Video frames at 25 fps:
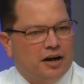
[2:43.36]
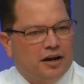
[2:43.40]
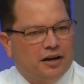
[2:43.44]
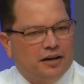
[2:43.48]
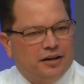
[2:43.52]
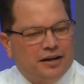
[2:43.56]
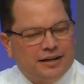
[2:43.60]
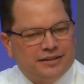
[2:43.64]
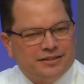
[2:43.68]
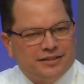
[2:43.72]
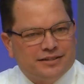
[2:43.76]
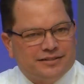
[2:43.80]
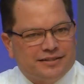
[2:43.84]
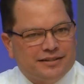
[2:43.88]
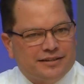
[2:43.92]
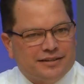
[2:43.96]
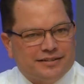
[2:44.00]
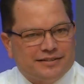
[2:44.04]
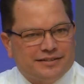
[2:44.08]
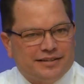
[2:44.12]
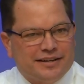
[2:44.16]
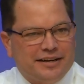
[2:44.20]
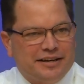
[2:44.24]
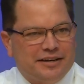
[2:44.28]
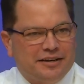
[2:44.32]
not just in the
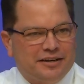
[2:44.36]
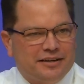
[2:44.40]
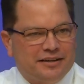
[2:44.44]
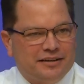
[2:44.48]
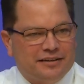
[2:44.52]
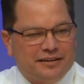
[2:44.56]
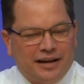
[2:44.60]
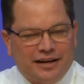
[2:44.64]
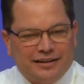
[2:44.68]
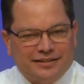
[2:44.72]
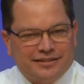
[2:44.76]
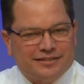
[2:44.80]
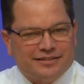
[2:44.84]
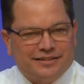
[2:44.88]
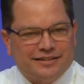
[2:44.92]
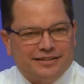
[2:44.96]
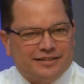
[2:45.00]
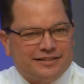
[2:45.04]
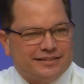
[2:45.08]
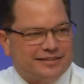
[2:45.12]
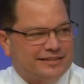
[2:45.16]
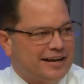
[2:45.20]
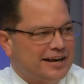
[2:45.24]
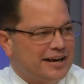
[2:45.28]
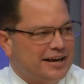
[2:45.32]
city, not just in the
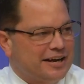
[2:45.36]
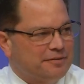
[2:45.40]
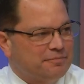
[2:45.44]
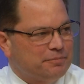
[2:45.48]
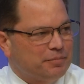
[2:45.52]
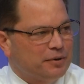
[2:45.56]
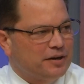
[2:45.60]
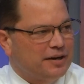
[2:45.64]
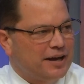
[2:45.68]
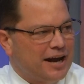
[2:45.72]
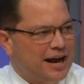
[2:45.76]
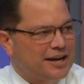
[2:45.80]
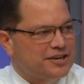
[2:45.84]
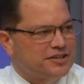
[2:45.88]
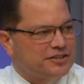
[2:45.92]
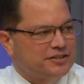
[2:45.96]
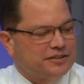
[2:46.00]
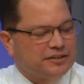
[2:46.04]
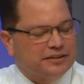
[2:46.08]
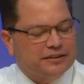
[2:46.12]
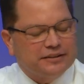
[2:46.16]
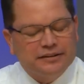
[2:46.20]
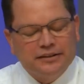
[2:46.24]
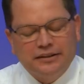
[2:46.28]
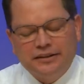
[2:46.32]
state, but
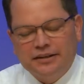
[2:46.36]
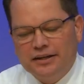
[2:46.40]
nationally.